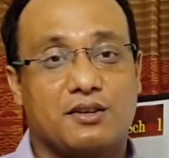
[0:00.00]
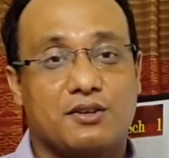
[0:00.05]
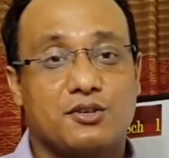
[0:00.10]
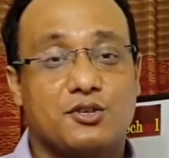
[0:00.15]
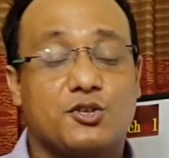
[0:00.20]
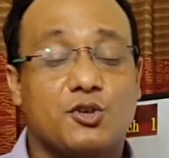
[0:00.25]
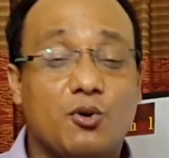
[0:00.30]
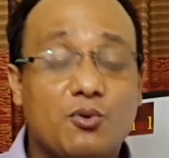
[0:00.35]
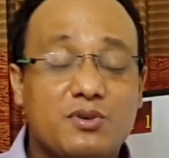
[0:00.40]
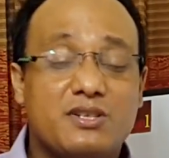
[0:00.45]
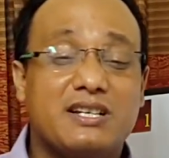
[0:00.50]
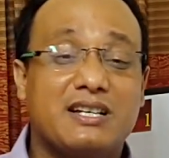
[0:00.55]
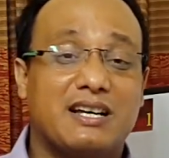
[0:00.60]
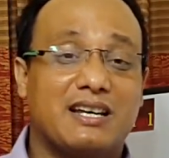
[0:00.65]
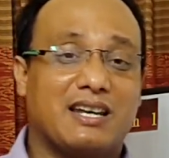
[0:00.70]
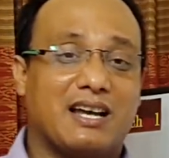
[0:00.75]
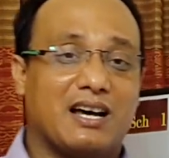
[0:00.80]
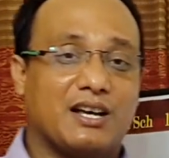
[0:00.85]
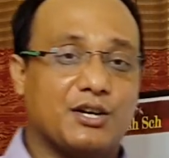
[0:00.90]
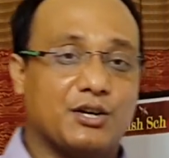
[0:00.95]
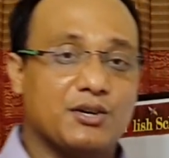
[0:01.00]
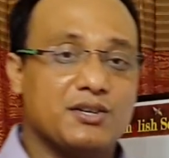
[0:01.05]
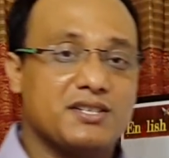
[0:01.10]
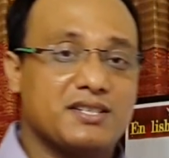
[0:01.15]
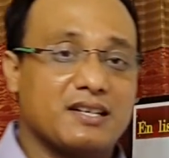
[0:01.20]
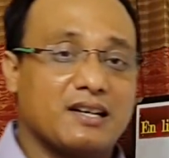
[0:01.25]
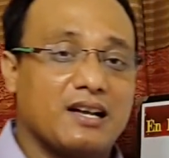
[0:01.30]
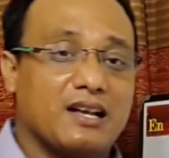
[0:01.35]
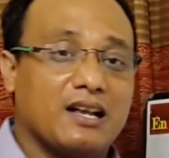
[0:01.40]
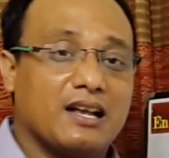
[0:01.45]
So dear
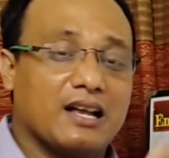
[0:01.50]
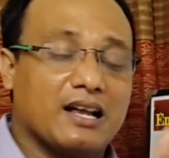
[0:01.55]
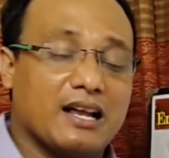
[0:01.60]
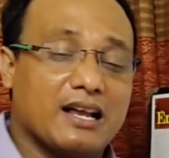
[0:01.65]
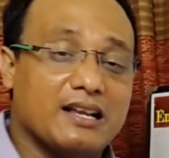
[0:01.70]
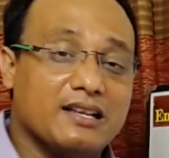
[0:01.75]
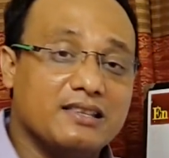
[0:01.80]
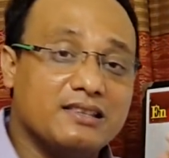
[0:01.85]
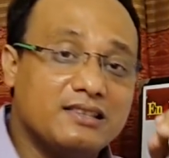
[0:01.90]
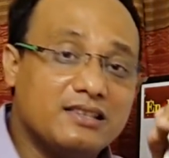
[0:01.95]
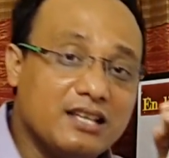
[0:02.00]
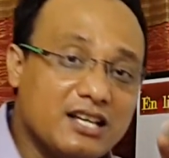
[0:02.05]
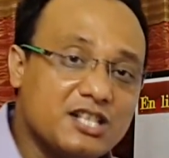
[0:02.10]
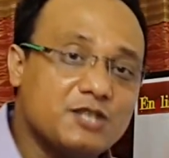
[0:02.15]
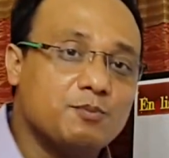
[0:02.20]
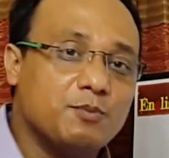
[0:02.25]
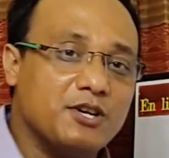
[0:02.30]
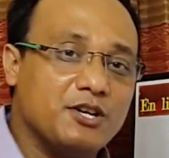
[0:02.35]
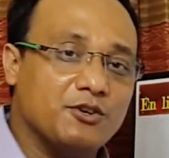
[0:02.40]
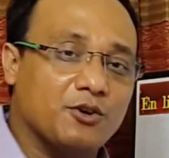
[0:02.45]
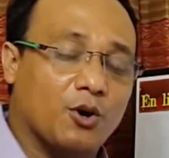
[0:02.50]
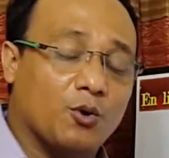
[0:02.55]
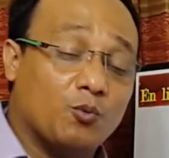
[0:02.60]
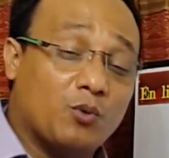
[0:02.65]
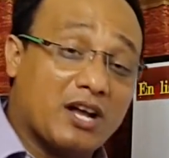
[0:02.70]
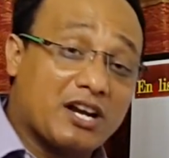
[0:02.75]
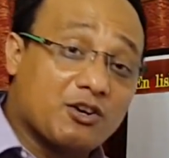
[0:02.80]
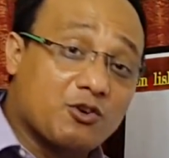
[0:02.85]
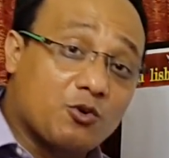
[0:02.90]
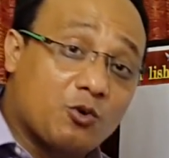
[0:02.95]
learners, in this video
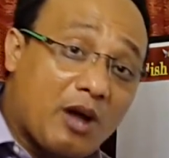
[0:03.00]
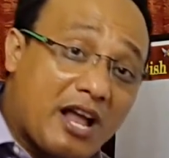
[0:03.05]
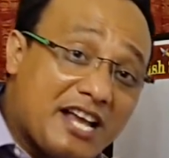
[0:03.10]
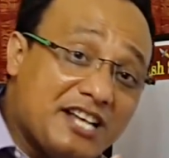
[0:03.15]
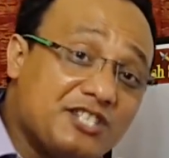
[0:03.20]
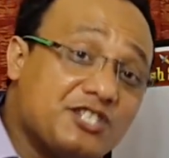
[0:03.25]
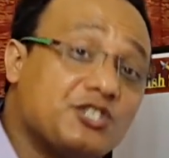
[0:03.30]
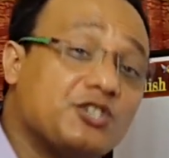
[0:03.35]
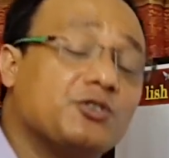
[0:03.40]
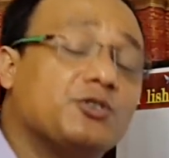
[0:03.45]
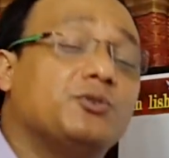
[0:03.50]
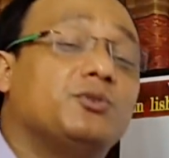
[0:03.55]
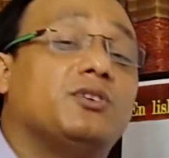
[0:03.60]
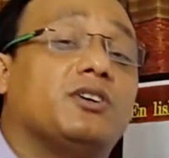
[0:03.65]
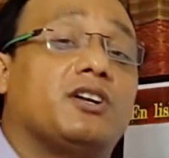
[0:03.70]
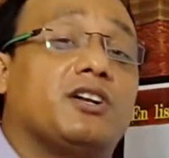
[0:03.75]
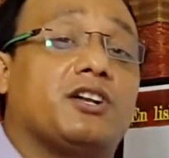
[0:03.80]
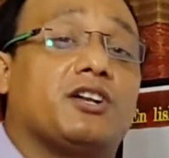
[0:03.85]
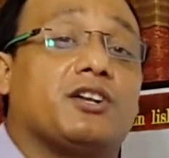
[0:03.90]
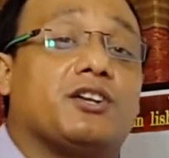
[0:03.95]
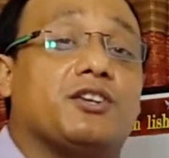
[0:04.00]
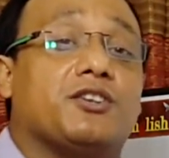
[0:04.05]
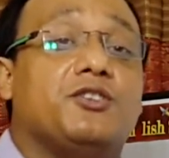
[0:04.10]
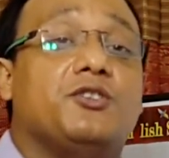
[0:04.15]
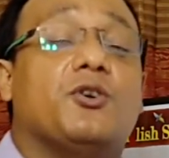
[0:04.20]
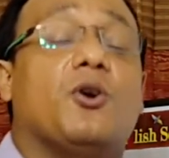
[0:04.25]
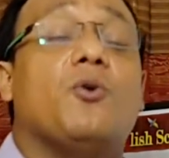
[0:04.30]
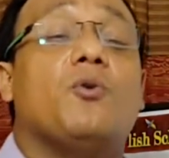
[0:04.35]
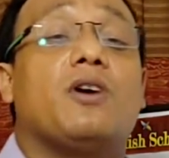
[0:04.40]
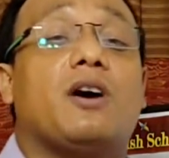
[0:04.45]
we are going to
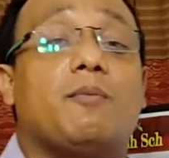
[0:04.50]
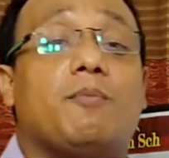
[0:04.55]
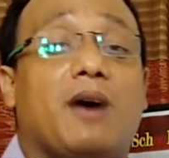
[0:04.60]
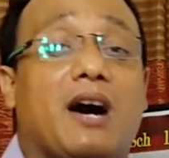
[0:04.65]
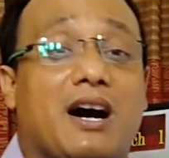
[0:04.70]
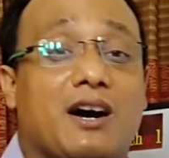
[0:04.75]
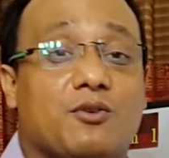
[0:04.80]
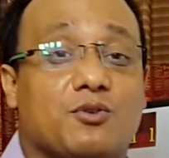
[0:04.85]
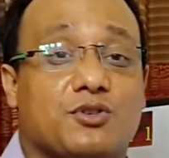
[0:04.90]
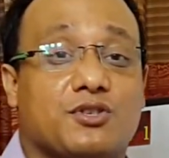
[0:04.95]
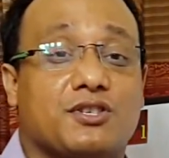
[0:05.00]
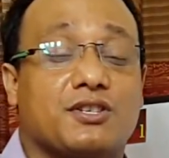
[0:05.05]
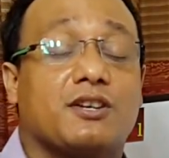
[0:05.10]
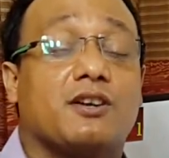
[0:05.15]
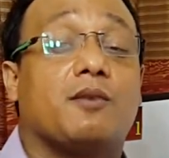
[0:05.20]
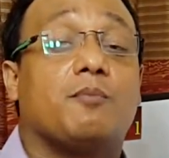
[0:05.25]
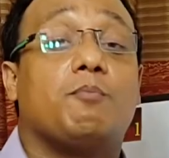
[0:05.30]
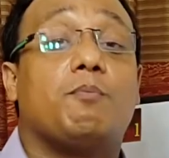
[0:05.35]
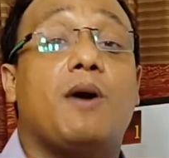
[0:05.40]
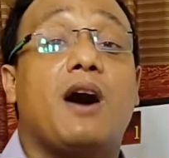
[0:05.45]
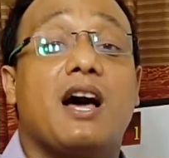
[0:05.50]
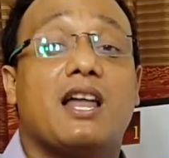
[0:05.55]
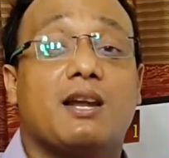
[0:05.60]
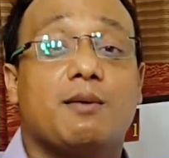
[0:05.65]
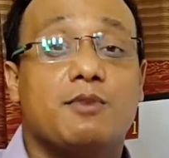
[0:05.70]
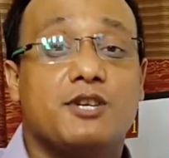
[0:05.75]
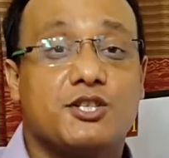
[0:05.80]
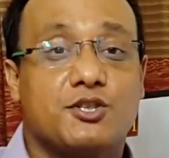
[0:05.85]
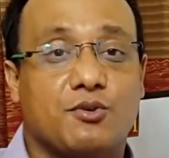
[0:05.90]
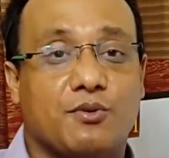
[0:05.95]
know about
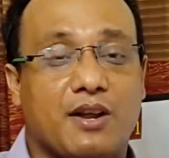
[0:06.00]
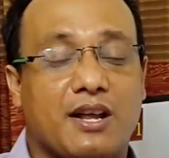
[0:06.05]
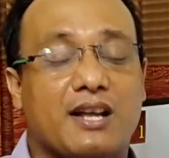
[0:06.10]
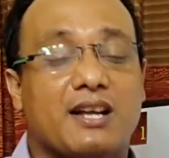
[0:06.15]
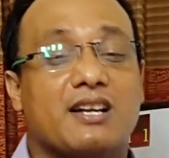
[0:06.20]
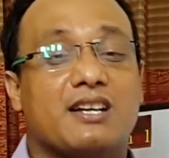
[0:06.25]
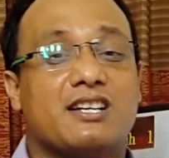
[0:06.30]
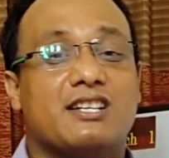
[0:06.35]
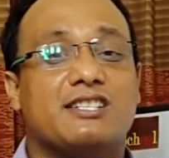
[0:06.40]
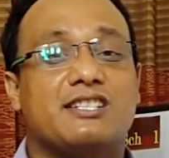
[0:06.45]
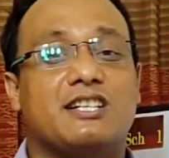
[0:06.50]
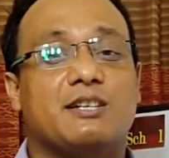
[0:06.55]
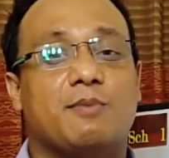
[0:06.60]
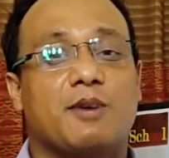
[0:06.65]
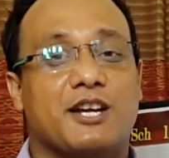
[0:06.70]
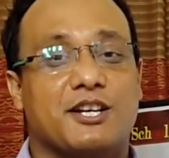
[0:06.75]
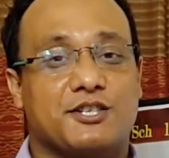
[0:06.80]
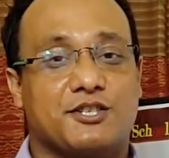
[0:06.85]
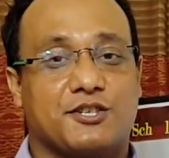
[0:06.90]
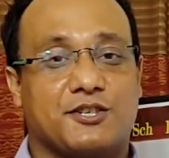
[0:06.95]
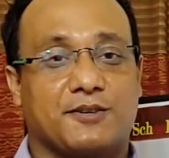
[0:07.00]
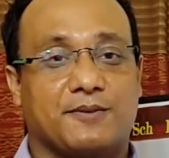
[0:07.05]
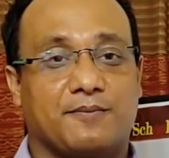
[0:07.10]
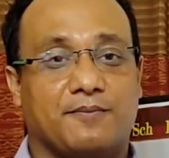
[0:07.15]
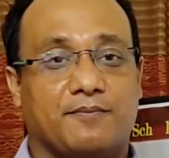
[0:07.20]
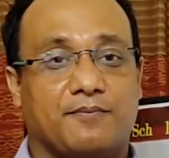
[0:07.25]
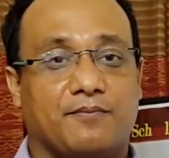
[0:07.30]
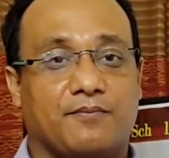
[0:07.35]
parliamentary debate.